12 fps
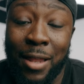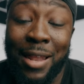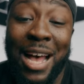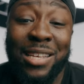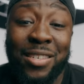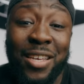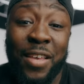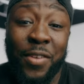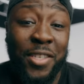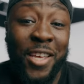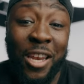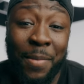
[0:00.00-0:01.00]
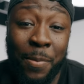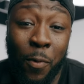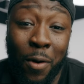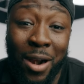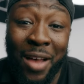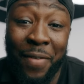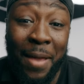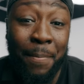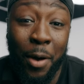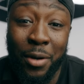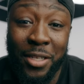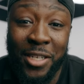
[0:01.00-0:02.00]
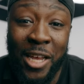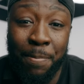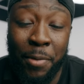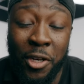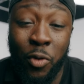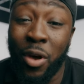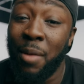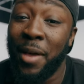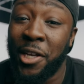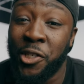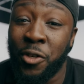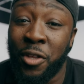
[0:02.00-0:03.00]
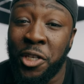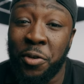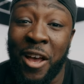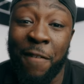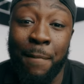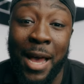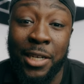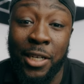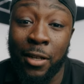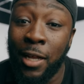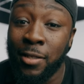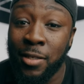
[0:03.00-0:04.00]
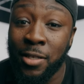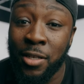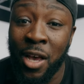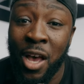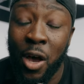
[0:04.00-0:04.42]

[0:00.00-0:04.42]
Lastly, and this is going to be more of a bonus tip, but you want to make sure that you have matching lenses,